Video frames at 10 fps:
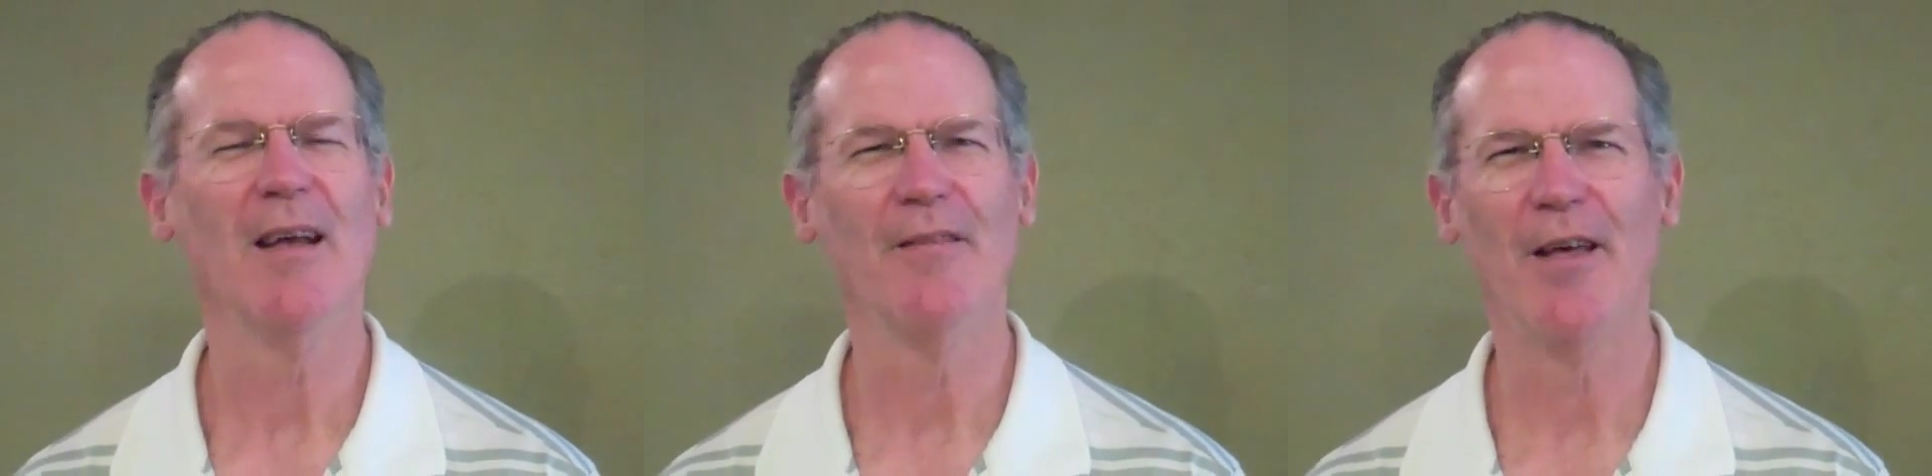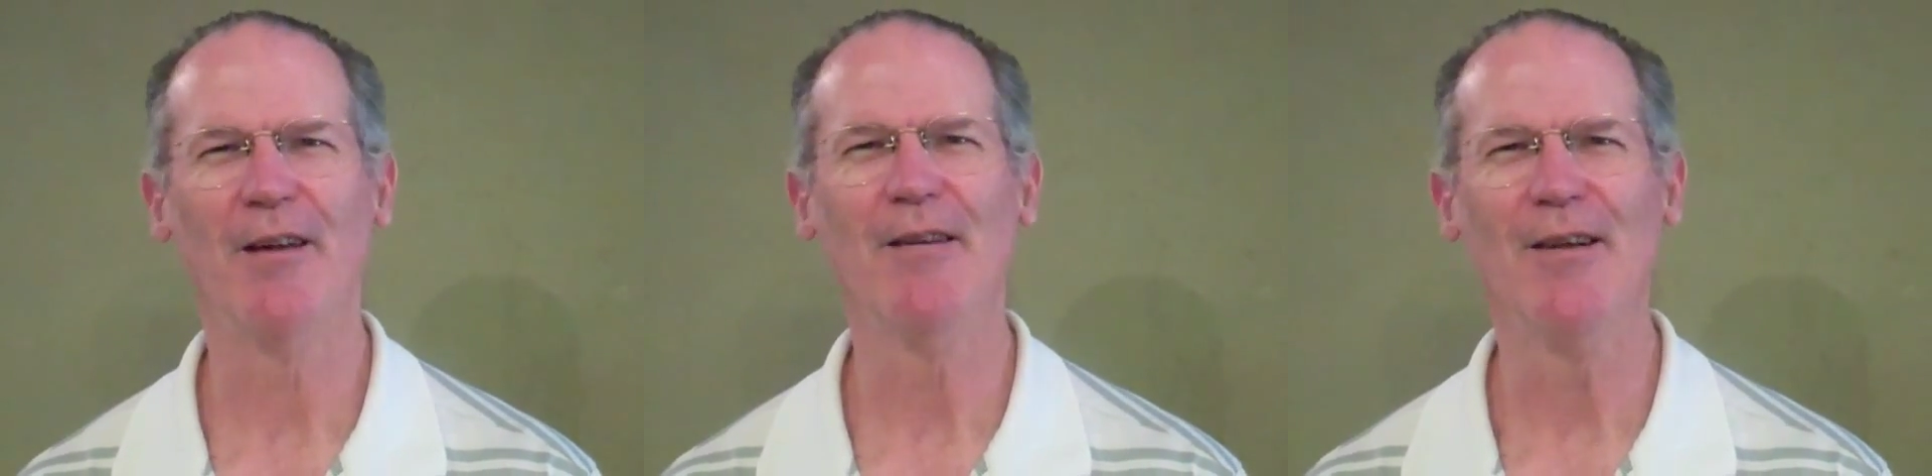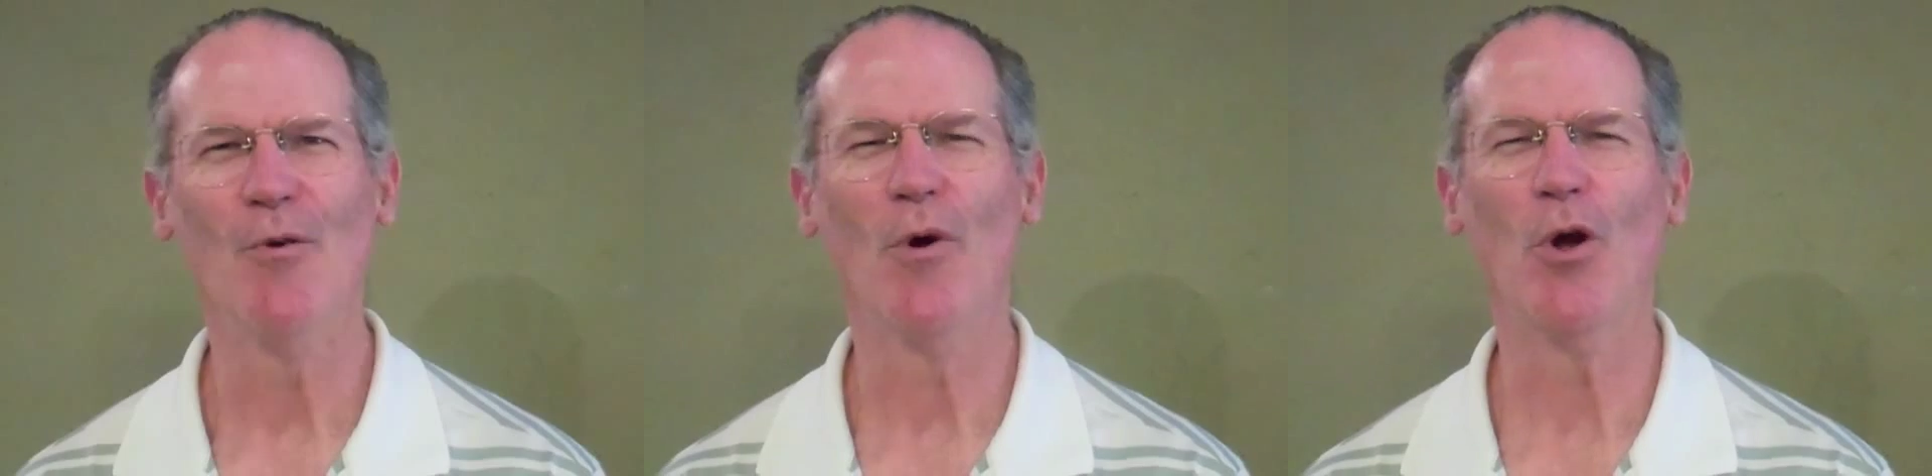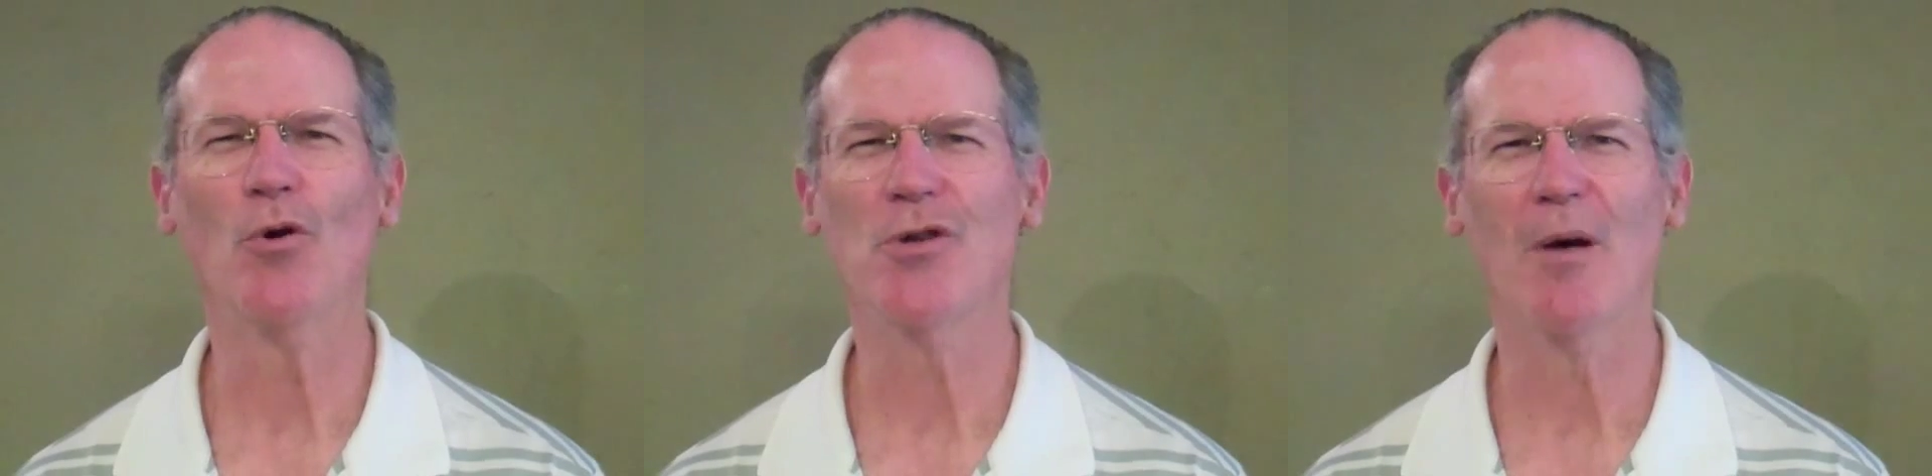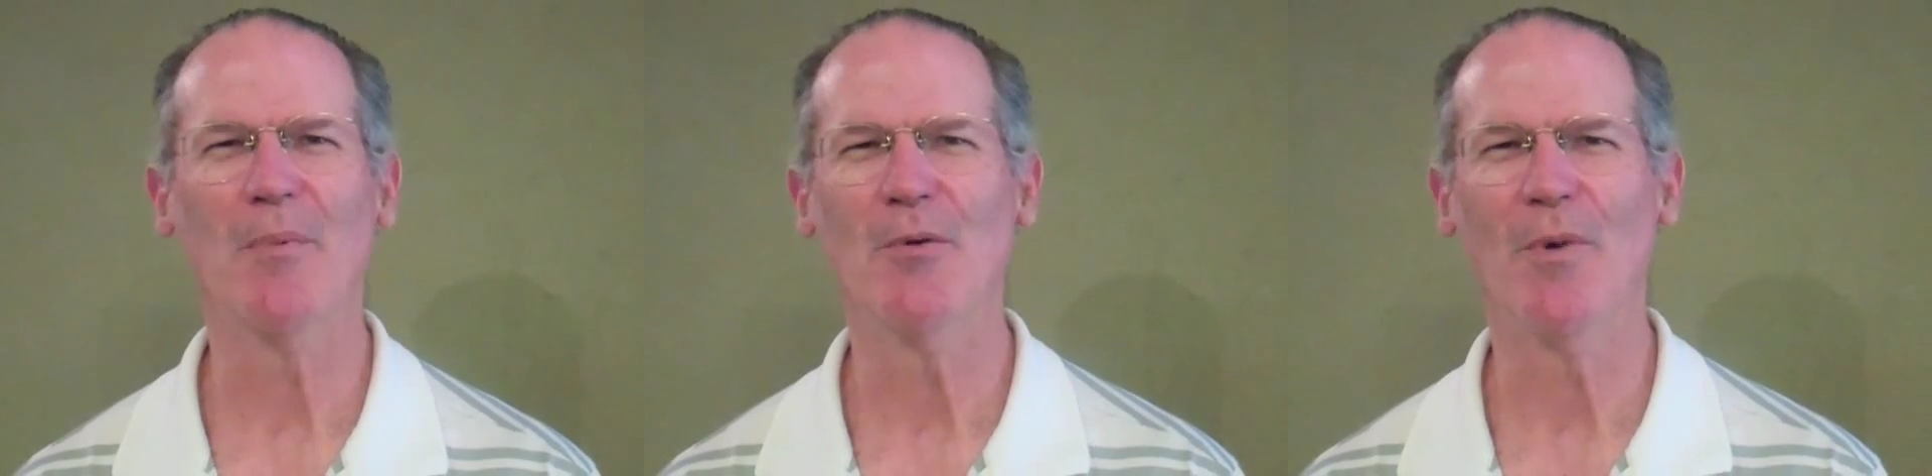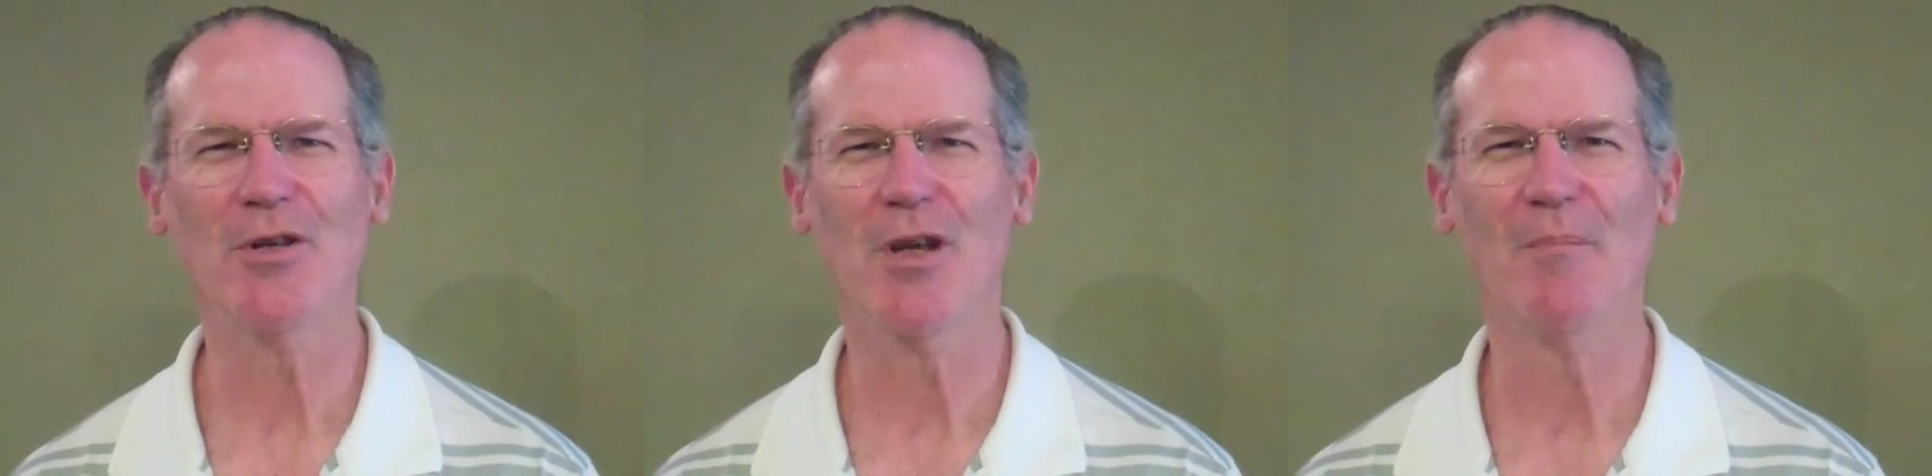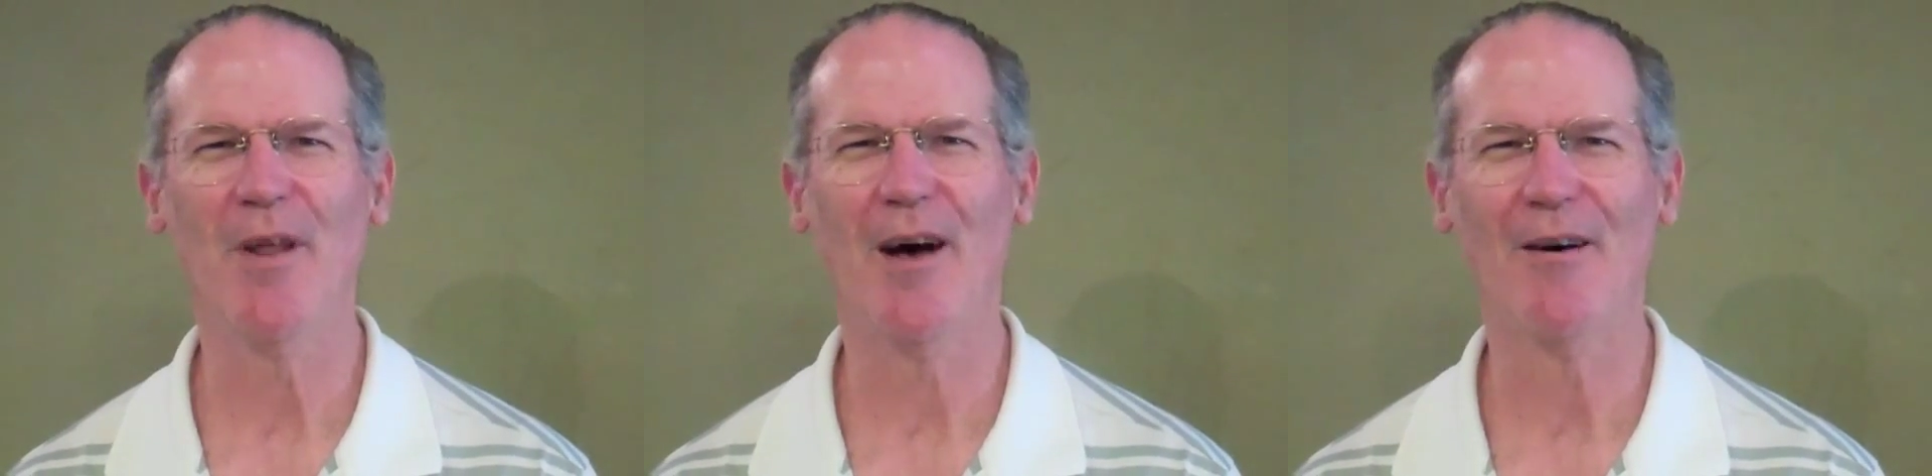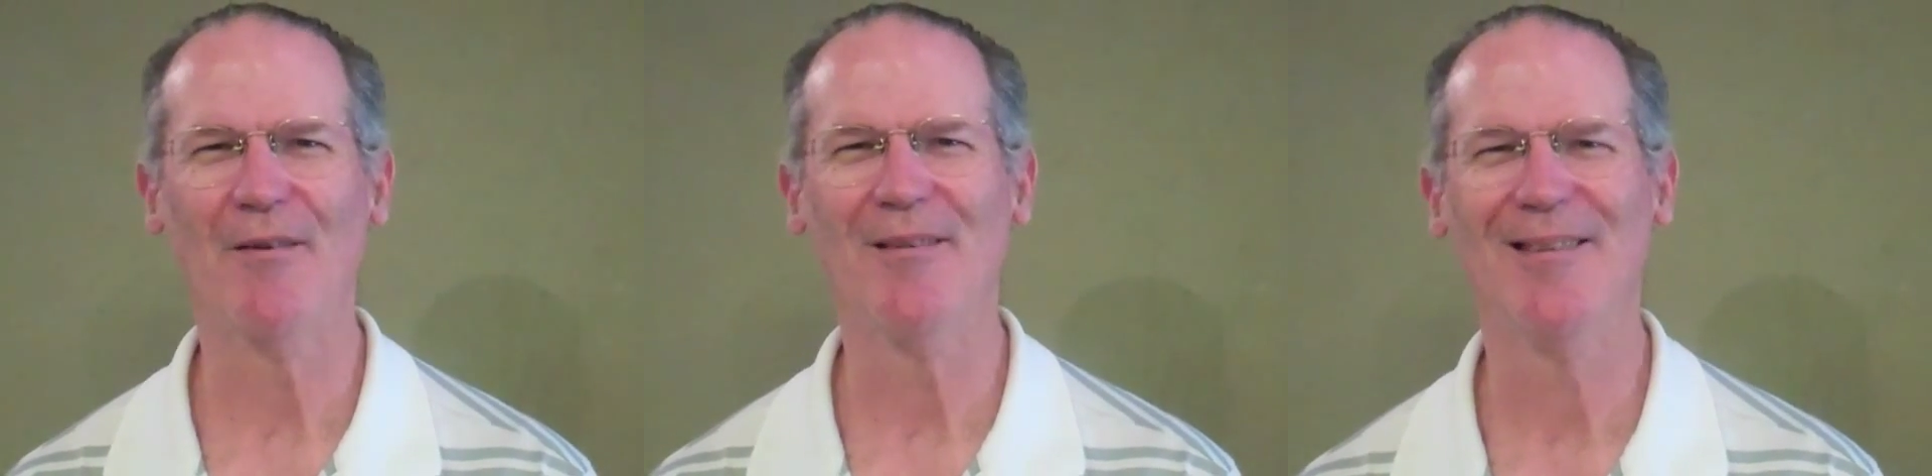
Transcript: and then what goes up must come down.